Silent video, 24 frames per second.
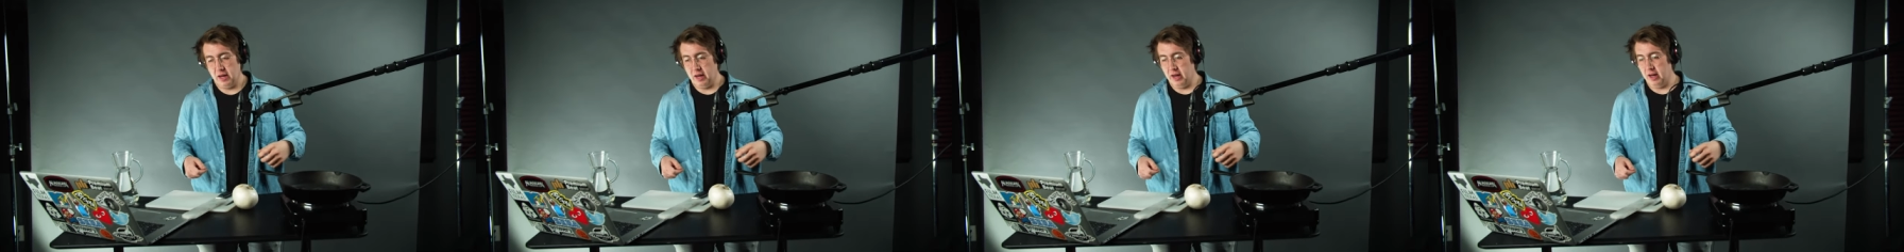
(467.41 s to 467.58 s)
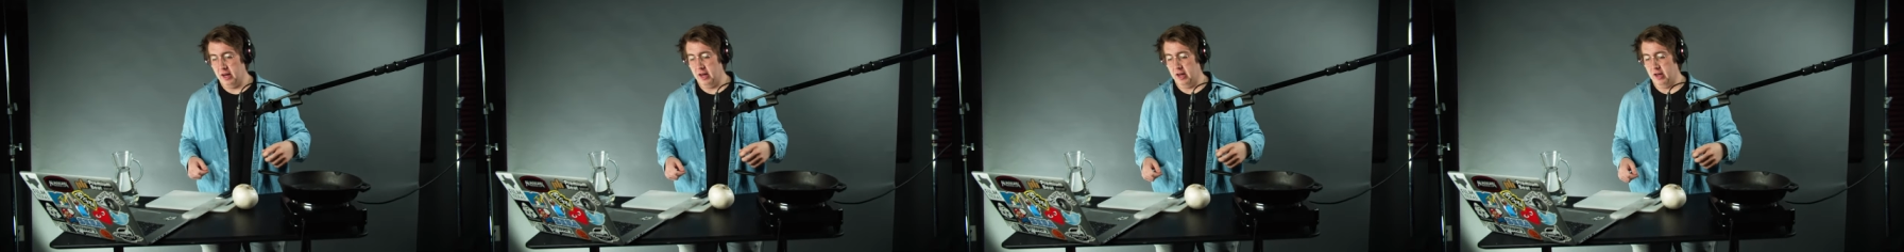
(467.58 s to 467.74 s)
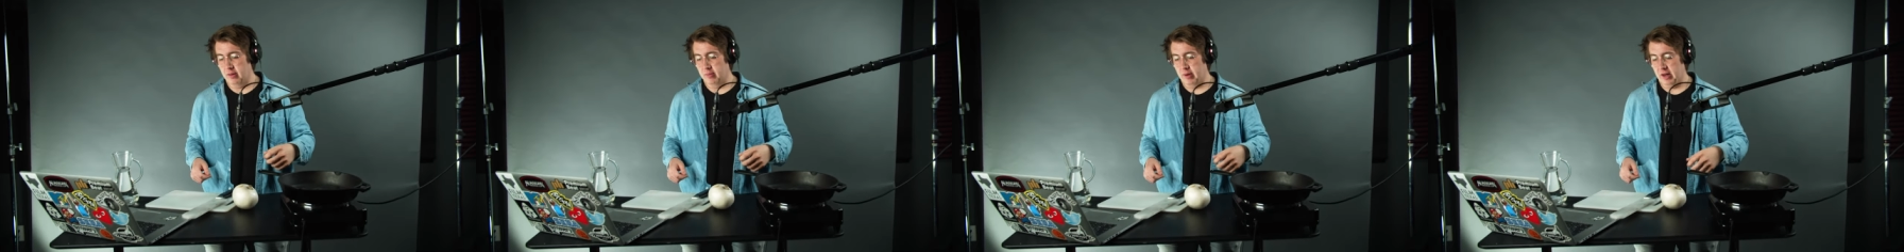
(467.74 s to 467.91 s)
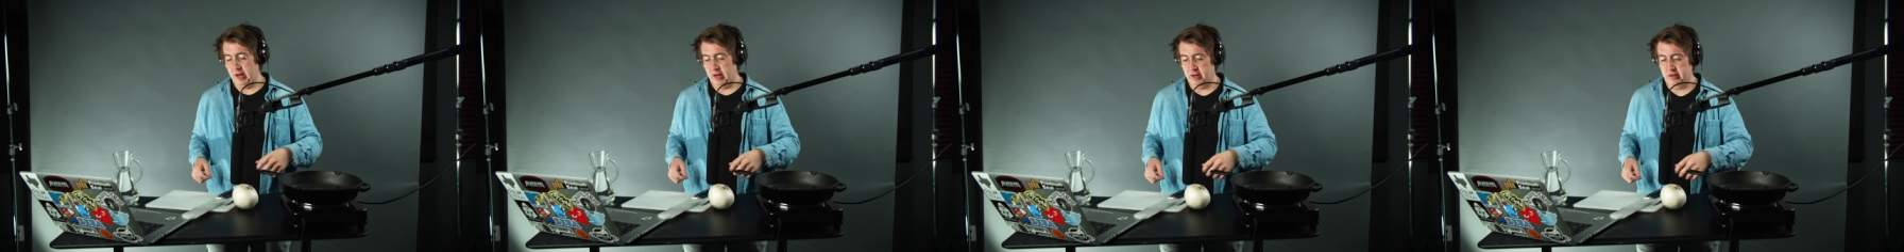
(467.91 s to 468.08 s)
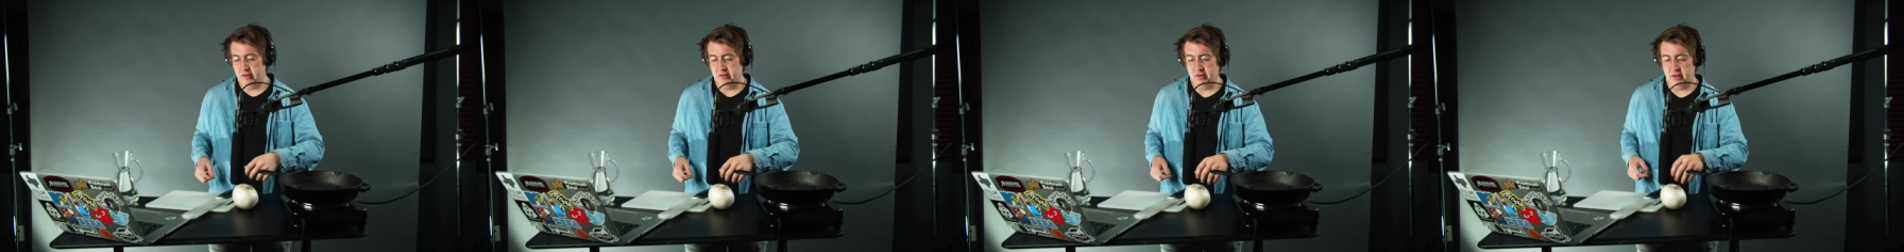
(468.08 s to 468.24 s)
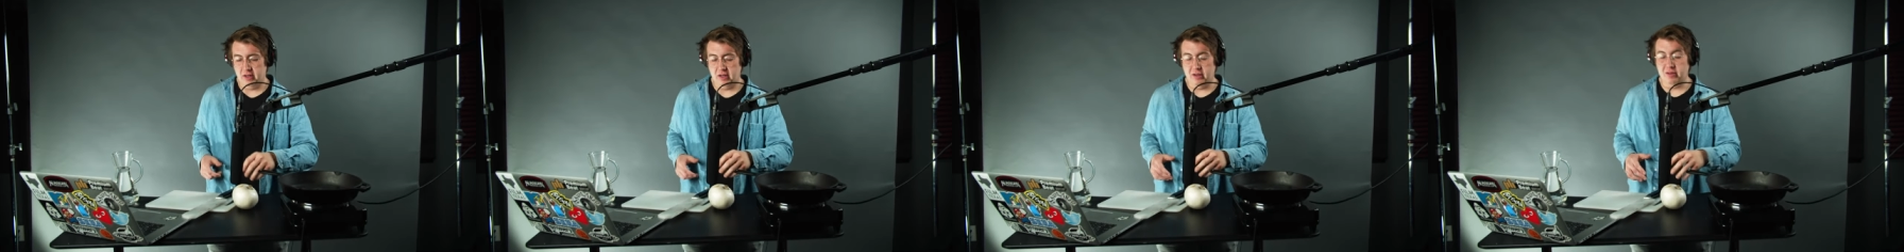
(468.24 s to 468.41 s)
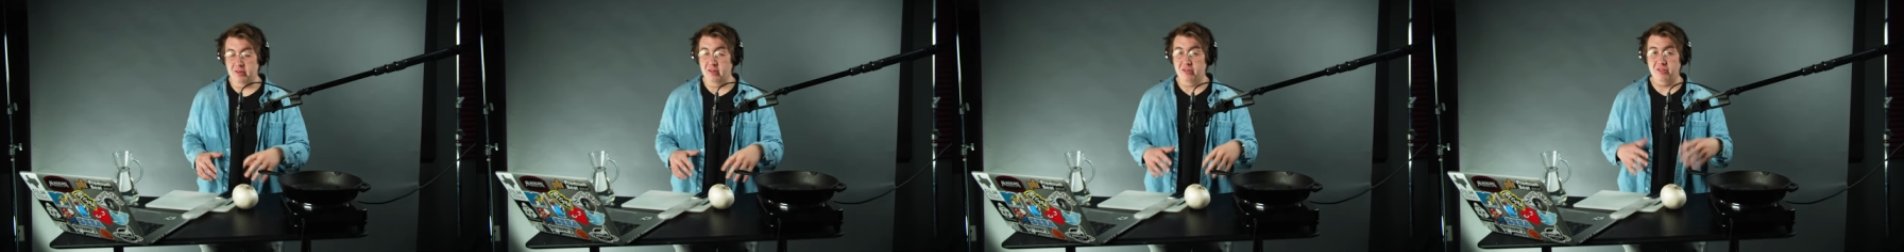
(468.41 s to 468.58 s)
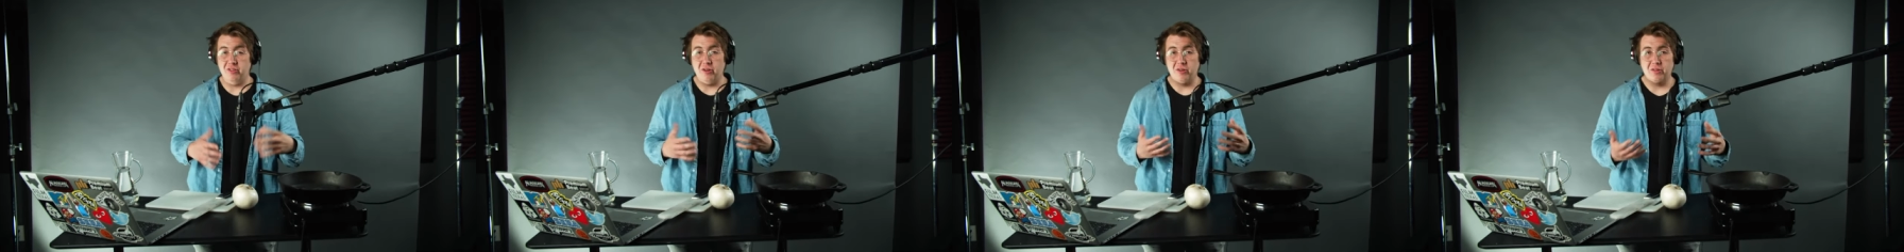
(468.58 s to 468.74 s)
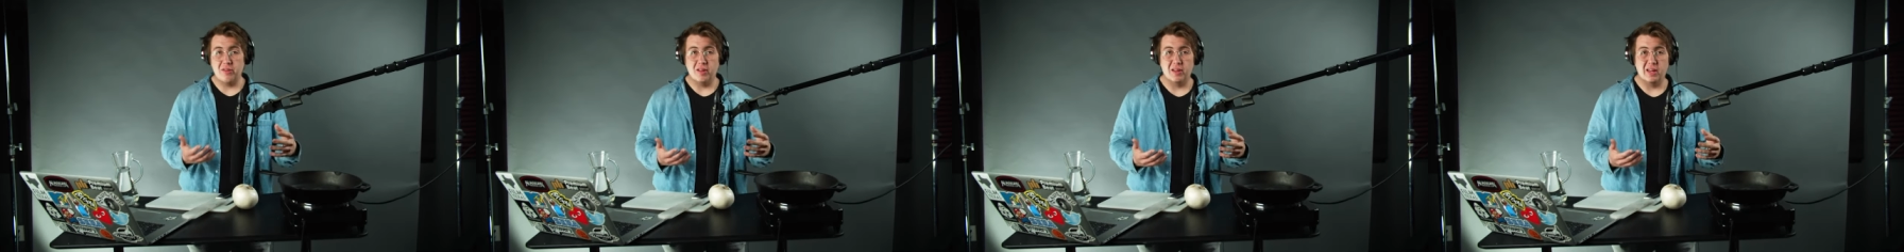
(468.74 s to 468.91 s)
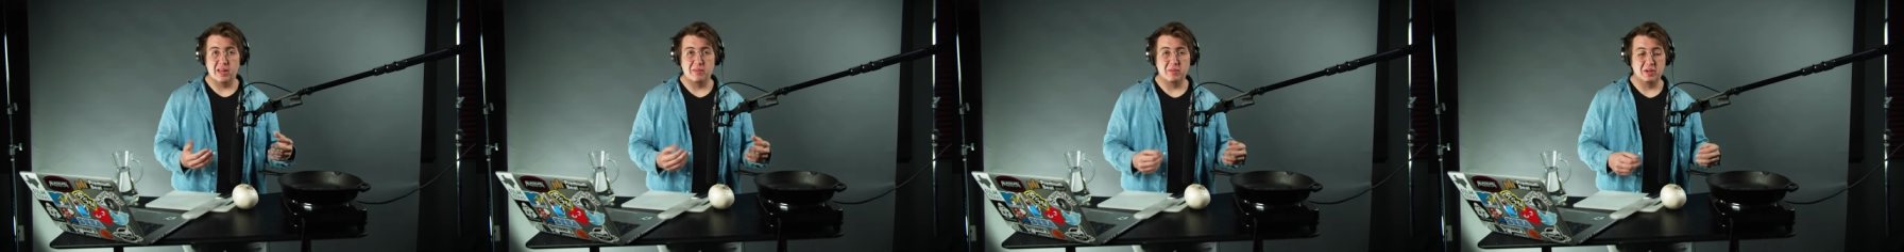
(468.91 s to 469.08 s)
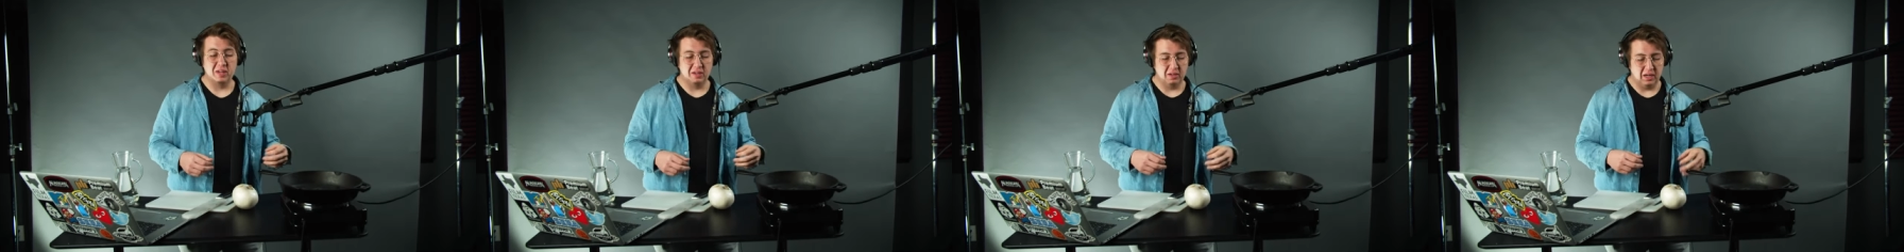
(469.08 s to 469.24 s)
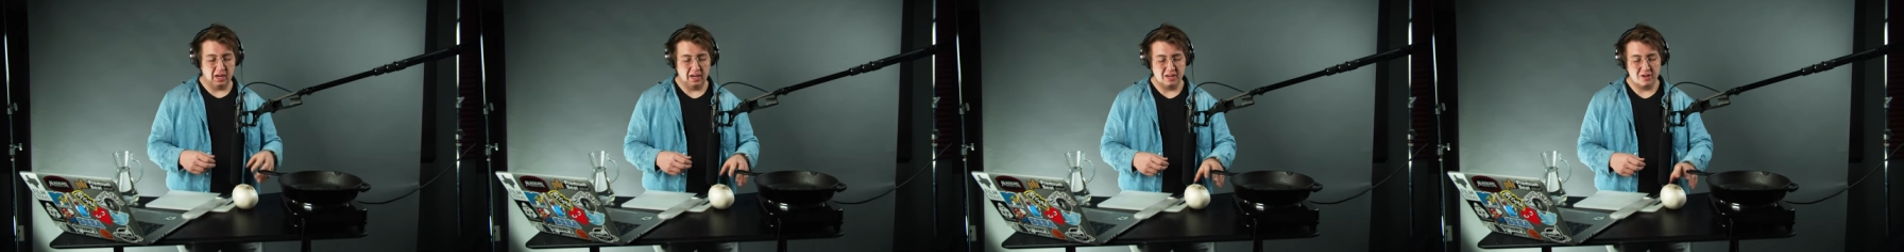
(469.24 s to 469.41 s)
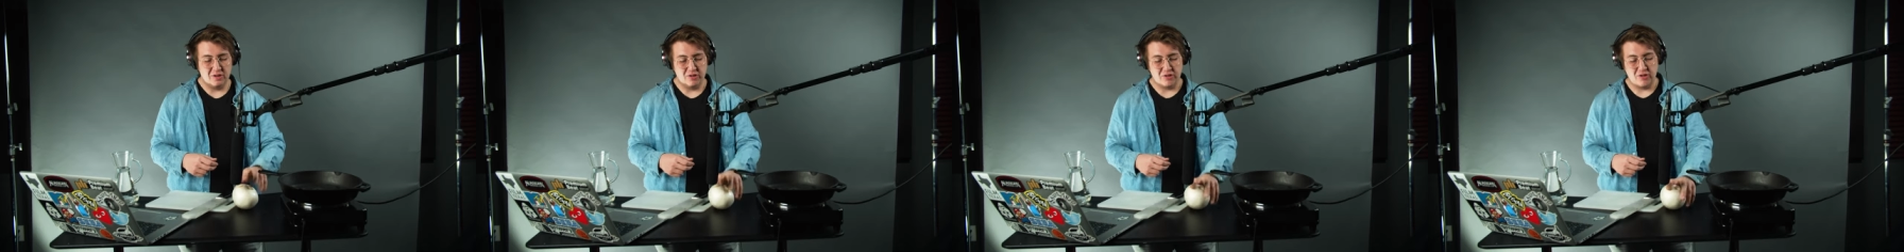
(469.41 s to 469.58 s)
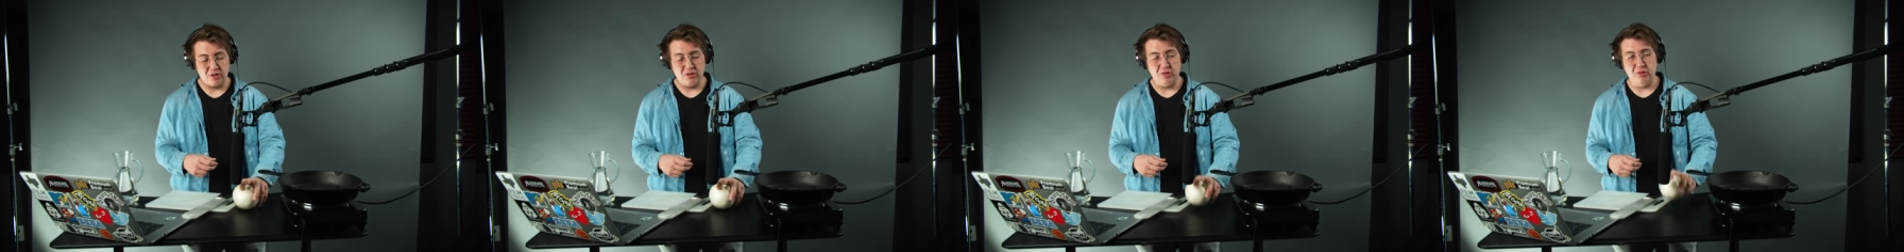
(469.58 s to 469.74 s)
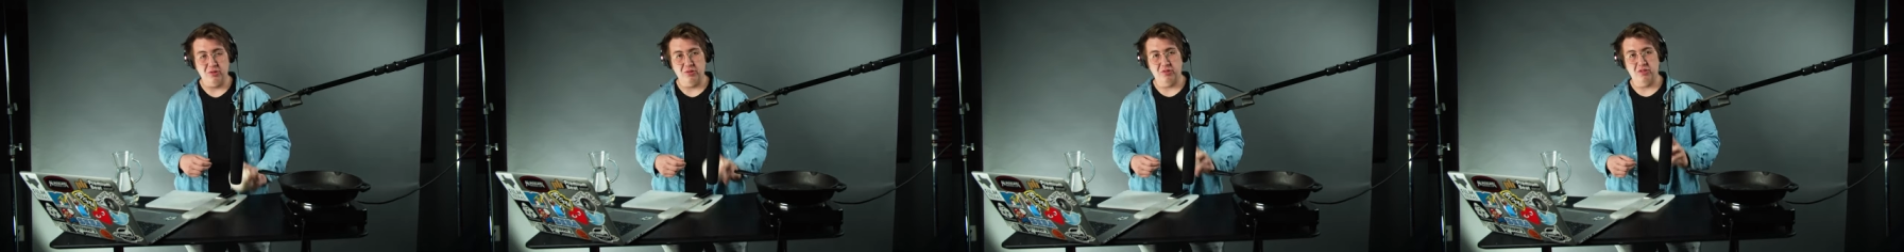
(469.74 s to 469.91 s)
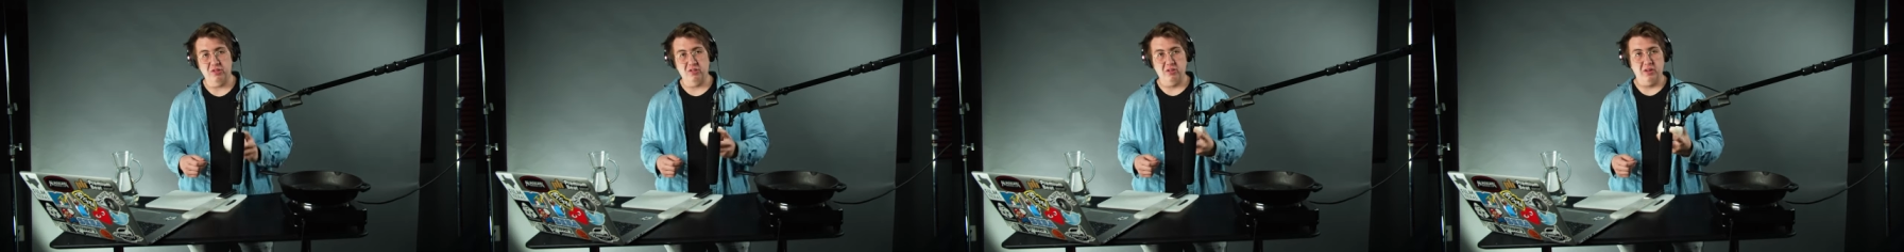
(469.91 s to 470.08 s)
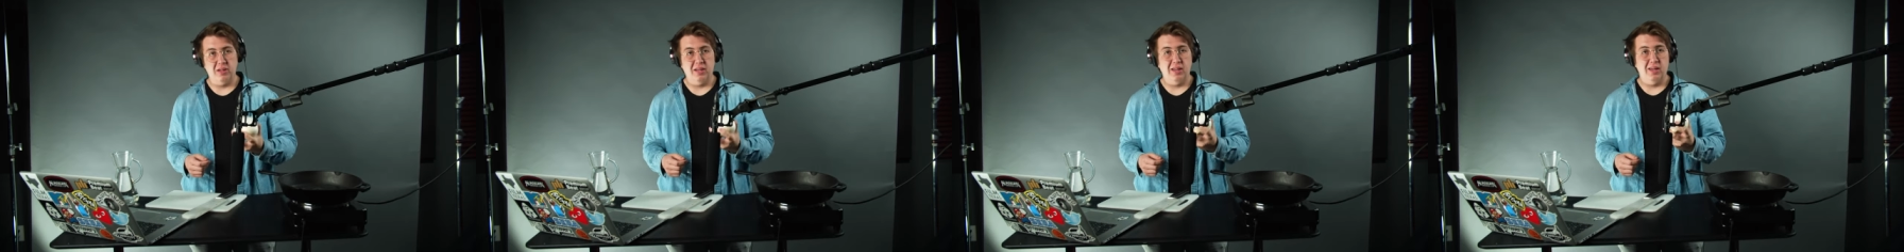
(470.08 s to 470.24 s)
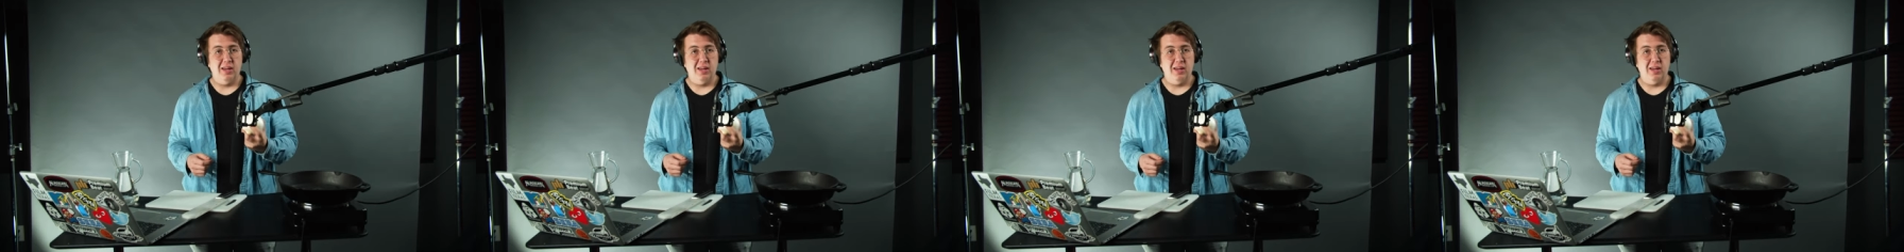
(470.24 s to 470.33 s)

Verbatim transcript: Um, and uh, to start that, I mean, I usually use